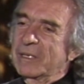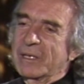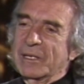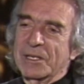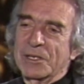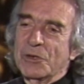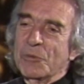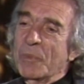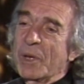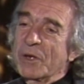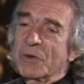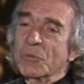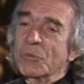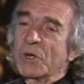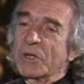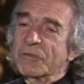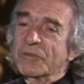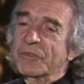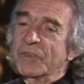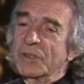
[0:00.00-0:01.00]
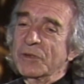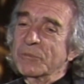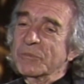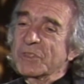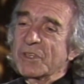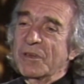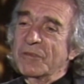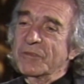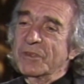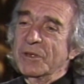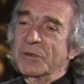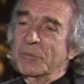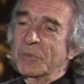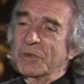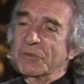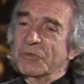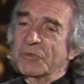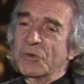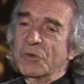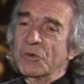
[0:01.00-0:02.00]
no matter what films I've done
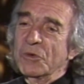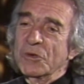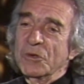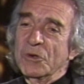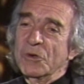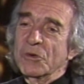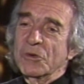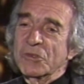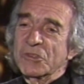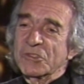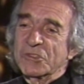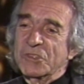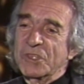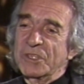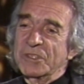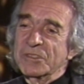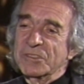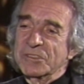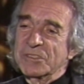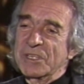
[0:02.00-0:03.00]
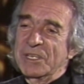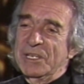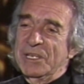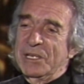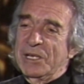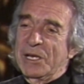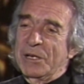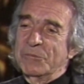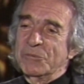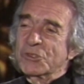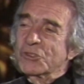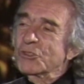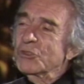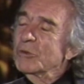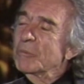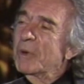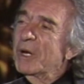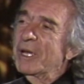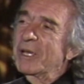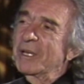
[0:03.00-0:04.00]
before or since, I'm
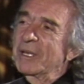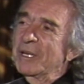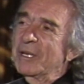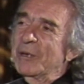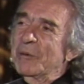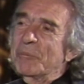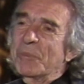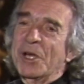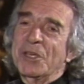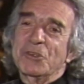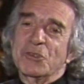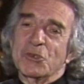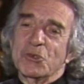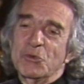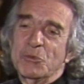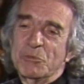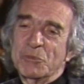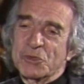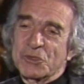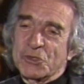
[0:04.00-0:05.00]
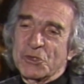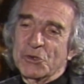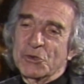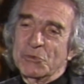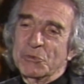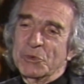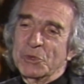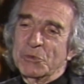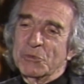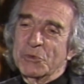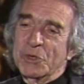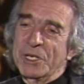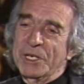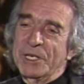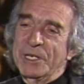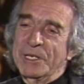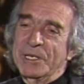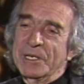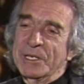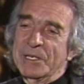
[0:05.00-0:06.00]
sure my tombstone will
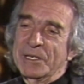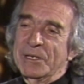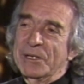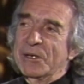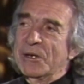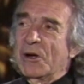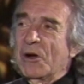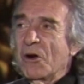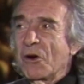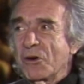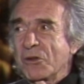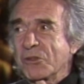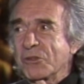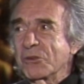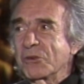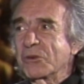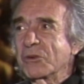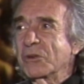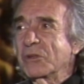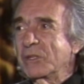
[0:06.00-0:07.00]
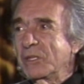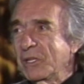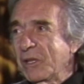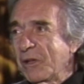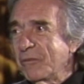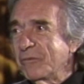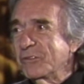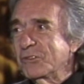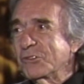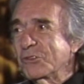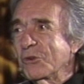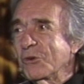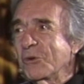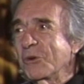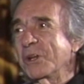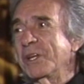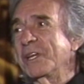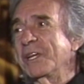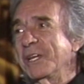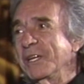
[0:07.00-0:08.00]
read, Arthur Love
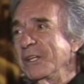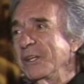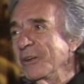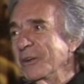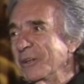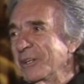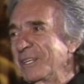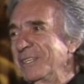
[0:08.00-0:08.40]
Story Hiller.